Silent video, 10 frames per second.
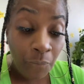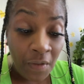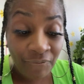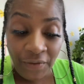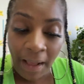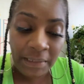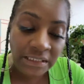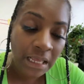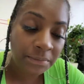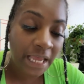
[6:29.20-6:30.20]
Families
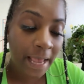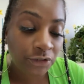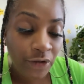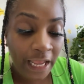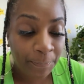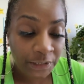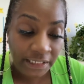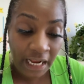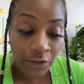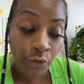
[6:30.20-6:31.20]
sometimes try to
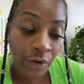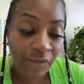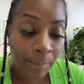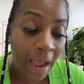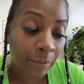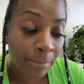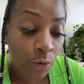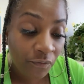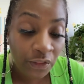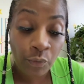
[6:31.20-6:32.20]
protect the griever by
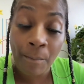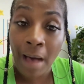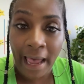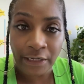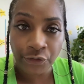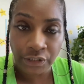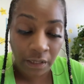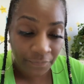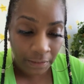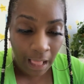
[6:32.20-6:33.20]
removing the reminders
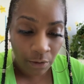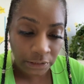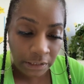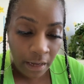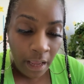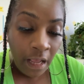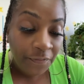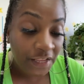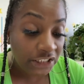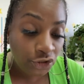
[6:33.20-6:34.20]
of the loss.
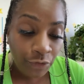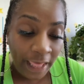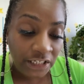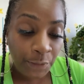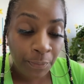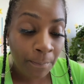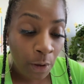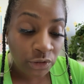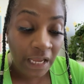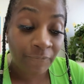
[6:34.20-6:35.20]
This strategy
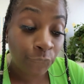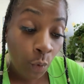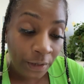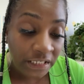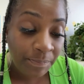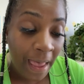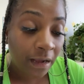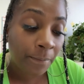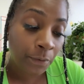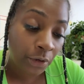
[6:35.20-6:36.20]
promotes avoidance by
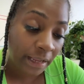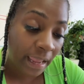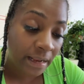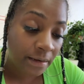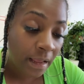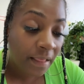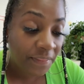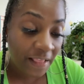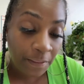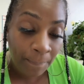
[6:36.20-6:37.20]
communicating
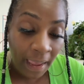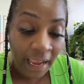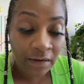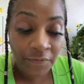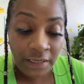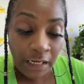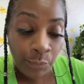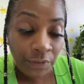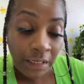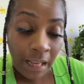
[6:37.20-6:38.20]
that the pain of dealing
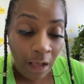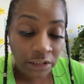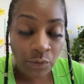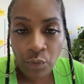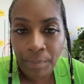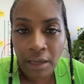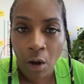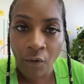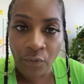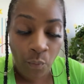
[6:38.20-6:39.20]
with the loss will be
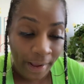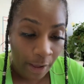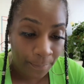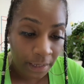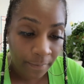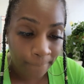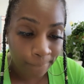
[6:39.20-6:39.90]
overwhelming.